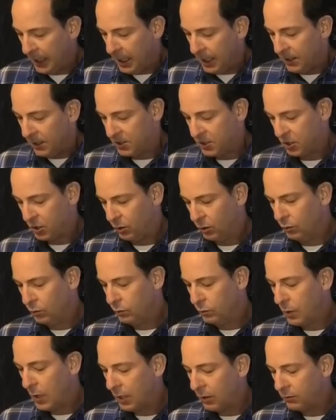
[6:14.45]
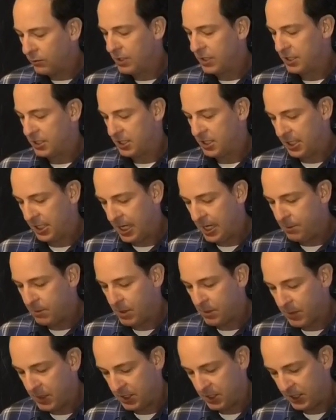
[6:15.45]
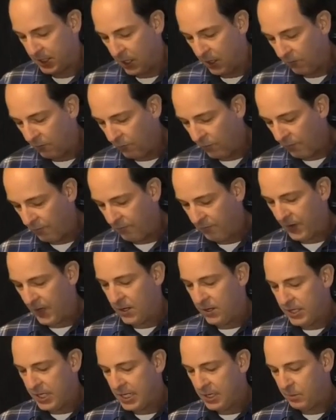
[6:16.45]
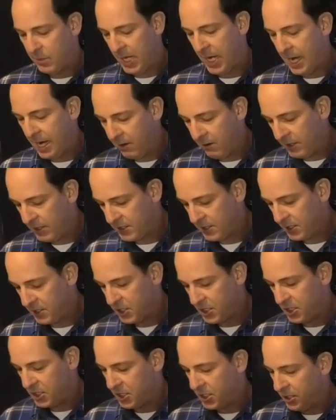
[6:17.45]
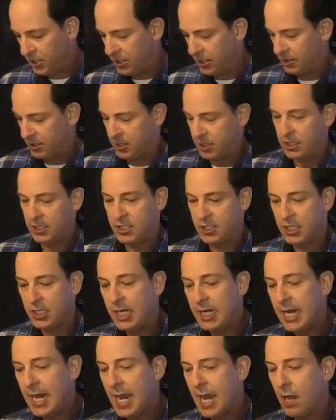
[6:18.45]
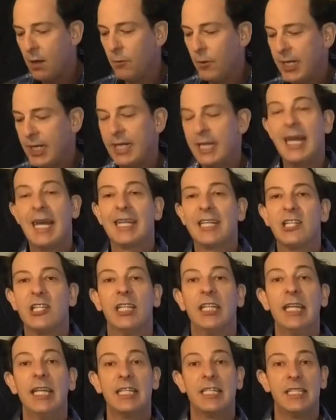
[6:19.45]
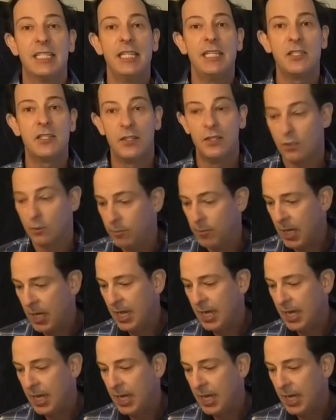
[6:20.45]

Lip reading: the school wellness team and myself were phoning parents and students to see how we can actually assist them